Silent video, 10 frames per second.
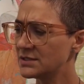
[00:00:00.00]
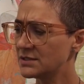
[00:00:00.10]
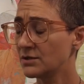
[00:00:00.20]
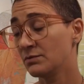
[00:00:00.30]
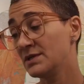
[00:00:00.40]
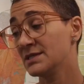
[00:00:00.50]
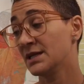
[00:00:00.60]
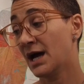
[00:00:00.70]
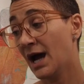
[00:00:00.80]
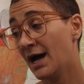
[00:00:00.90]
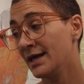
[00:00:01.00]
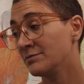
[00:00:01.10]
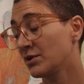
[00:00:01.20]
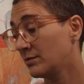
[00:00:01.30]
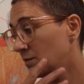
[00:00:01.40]
the reason and
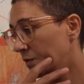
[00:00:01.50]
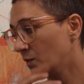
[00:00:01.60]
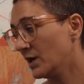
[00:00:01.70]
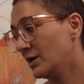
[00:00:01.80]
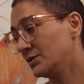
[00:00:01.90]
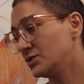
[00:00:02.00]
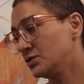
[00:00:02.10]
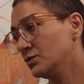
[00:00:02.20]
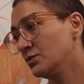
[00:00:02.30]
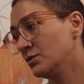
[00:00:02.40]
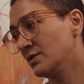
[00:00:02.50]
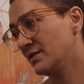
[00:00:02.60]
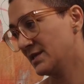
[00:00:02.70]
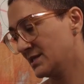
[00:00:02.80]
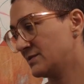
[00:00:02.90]
probably we all do
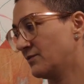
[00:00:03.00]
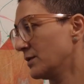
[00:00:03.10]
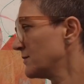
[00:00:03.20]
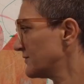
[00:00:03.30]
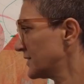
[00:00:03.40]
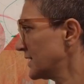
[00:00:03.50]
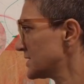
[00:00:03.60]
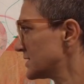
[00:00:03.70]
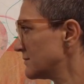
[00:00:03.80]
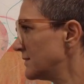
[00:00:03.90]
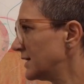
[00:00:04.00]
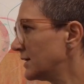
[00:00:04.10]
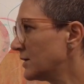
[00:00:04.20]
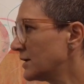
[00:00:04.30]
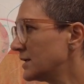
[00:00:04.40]
this form of connection of
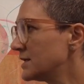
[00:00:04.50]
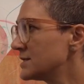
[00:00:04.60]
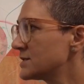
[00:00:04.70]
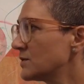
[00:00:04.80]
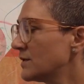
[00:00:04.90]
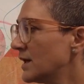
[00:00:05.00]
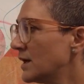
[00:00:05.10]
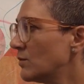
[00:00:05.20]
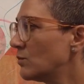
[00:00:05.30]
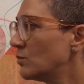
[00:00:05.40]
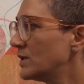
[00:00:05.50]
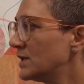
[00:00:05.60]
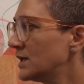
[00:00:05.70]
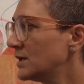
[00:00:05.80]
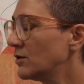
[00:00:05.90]
making art is so that we
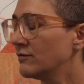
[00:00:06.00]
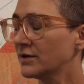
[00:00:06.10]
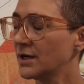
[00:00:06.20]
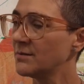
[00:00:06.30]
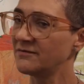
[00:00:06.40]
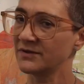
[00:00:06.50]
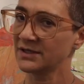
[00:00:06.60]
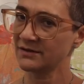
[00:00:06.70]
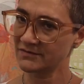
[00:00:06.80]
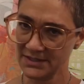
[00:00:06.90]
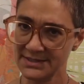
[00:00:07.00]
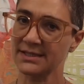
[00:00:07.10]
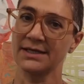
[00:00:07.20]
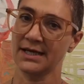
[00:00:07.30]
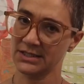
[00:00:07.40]
can overcome a feeling of
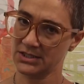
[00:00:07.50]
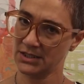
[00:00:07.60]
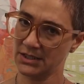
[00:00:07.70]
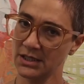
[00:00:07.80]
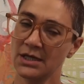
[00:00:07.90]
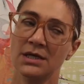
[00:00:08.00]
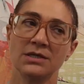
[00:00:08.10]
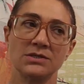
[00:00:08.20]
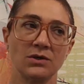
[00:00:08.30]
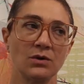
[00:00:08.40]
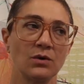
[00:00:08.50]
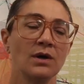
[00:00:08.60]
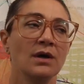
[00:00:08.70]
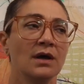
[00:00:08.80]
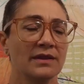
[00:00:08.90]
disconnection. So
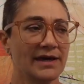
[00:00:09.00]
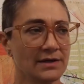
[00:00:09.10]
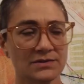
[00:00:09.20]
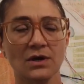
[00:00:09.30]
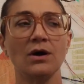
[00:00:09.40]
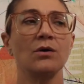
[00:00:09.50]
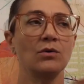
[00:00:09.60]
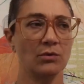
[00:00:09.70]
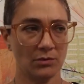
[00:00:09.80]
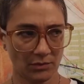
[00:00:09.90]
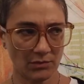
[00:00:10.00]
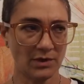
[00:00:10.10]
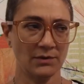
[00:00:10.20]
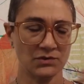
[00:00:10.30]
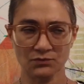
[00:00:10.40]
that was all, I was